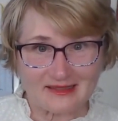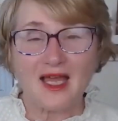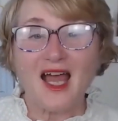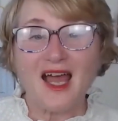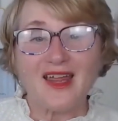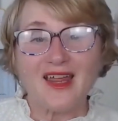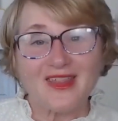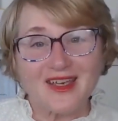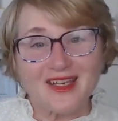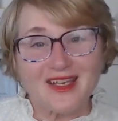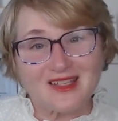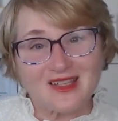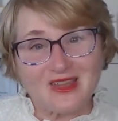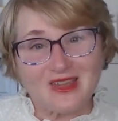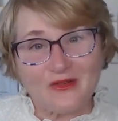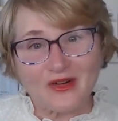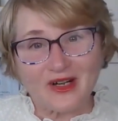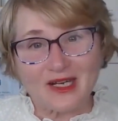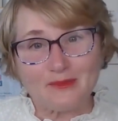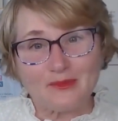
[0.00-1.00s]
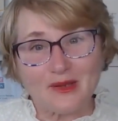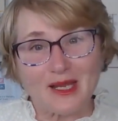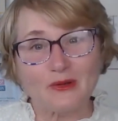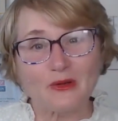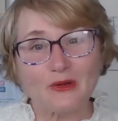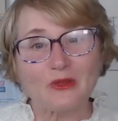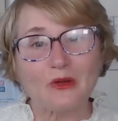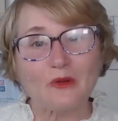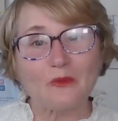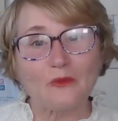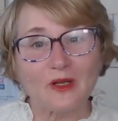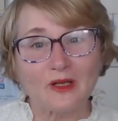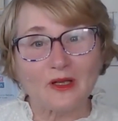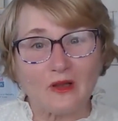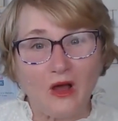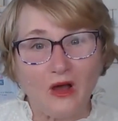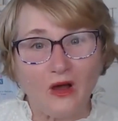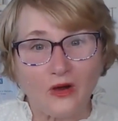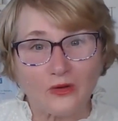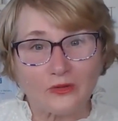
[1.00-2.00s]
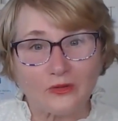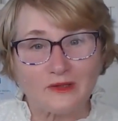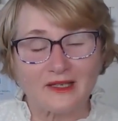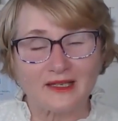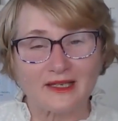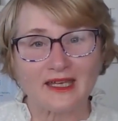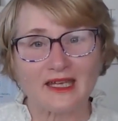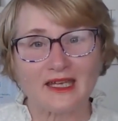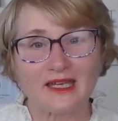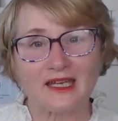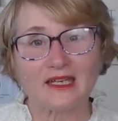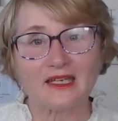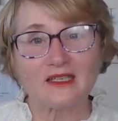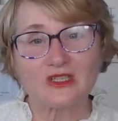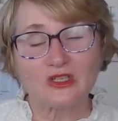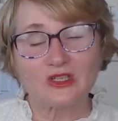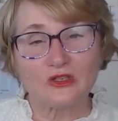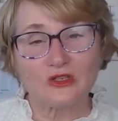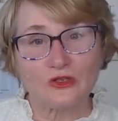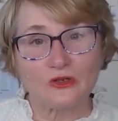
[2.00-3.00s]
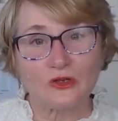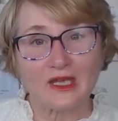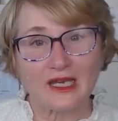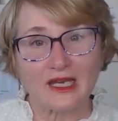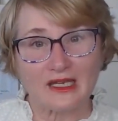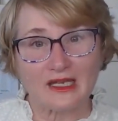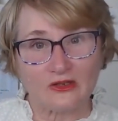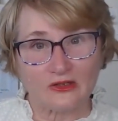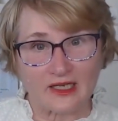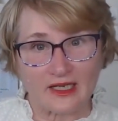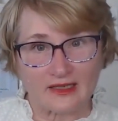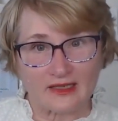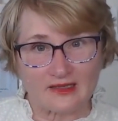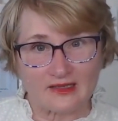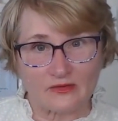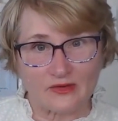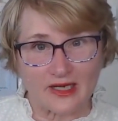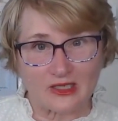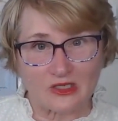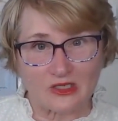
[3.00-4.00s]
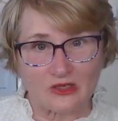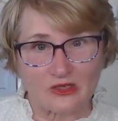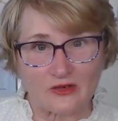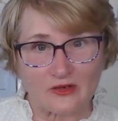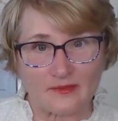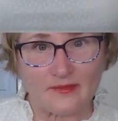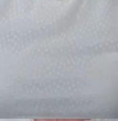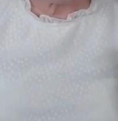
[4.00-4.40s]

These are the very people that will hold the key to you getting your next great job.